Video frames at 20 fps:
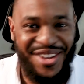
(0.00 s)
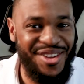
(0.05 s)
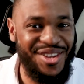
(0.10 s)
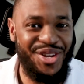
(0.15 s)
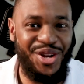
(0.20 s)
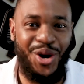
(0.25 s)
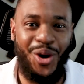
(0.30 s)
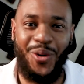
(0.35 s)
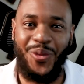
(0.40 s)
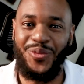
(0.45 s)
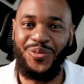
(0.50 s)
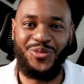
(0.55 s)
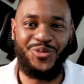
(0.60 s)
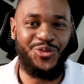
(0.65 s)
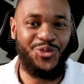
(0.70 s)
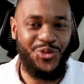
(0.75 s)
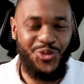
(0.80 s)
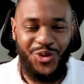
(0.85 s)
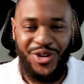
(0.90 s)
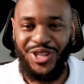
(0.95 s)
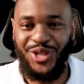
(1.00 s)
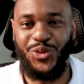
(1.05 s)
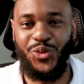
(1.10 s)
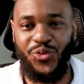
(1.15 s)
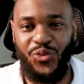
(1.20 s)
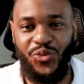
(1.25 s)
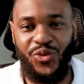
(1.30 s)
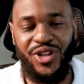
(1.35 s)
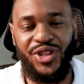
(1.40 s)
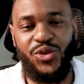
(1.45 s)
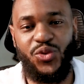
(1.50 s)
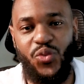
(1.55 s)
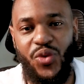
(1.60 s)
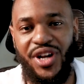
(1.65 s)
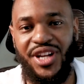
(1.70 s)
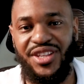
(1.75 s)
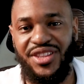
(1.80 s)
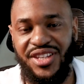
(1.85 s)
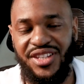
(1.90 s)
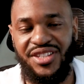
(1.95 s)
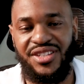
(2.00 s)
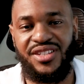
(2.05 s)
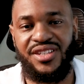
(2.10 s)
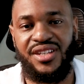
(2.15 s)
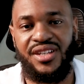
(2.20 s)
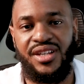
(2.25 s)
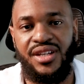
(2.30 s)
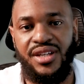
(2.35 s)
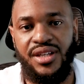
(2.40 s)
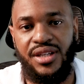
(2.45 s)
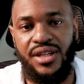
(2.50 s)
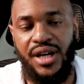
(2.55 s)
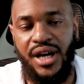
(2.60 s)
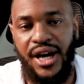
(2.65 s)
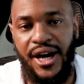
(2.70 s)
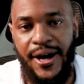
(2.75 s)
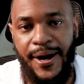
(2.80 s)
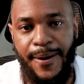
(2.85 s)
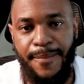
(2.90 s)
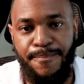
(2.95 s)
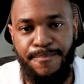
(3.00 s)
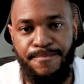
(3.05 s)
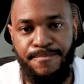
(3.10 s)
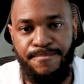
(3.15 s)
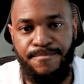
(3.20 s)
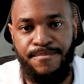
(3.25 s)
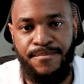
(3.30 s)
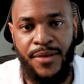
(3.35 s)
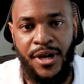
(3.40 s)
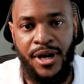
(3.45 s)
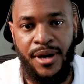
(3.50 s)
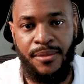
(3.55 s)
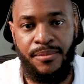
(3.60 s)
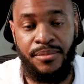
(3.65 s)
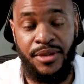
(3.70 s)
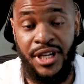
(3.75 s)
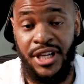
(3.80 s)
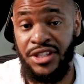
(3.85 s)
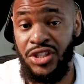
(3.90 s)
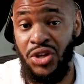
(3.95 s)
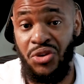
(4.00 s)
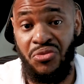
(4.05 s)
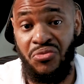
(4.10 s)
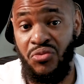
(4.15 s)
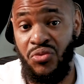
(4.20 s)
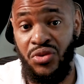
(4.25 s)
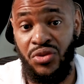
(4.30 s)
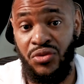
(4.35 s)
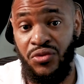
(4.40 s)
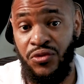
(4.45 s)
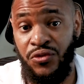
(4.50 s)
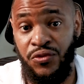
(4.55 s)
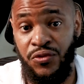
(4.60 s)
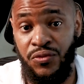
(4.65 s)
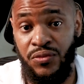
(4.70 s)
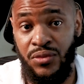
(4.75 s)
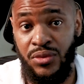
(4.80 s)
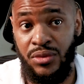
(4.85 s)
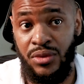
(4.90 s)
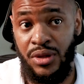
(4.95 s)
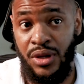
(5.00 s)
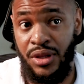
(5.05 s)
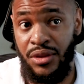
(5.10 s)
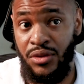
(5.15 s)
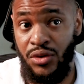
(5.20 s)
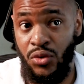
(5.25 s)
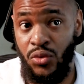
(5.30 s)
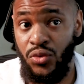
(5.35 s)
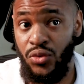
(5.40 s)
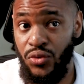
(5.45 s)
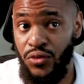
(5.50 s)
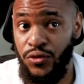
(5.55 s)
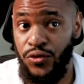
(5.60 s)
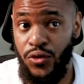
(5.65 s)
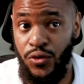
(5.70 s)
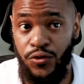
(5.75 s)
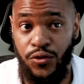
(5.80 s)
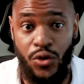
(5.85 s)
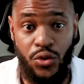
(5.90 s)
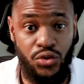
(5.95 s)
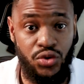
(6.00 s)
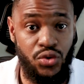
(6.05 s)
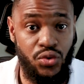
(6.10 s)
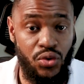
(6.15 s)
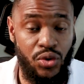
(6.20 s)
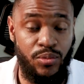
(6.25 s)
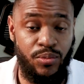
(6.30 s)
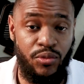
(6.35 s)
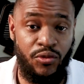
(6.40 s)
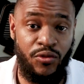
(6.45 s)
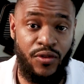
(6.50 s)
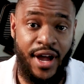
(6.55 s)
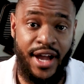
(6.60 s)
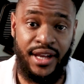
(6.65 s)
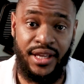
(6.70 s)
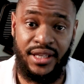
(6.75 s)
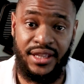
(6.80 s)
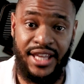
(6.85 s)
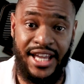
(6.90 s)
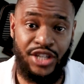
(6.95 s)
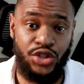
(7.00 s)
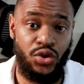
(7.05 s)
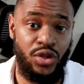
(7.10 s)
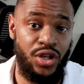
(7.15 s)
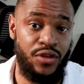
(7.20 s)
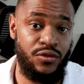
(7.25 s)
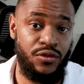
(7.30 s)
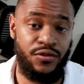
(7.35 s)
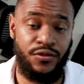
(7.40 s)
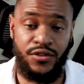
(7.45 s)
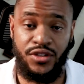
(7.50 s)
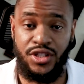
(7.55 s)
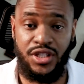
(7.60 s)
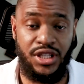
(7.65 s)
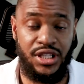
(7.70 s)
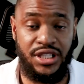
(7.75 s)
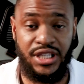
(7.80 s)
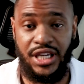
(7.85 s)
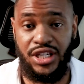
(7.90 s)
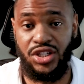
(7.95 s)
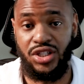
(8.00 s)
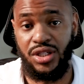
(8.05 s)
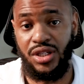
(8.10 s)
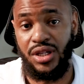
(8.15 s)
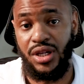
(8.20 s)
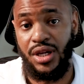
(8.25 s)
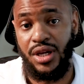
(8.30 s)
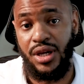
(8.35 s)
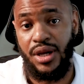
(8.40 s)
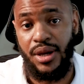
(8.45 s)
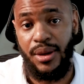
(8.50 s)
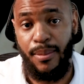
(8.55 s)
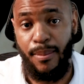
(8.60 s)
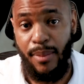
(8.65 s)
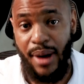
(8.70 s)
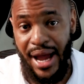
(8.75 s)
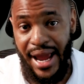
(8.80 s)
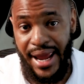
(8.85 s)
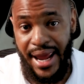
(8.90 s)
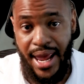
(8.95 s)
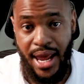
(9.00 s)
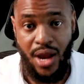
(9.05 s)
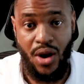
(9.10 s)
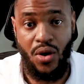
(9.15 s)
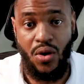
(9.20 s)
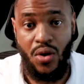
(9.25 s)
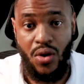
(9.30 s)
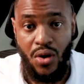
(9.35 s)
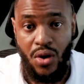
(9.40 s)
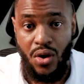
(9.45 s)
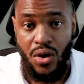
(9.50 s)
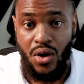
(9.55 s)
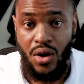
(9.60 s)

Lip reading: Really winning this because they're one of the few folks who are providing that level of facilitation by air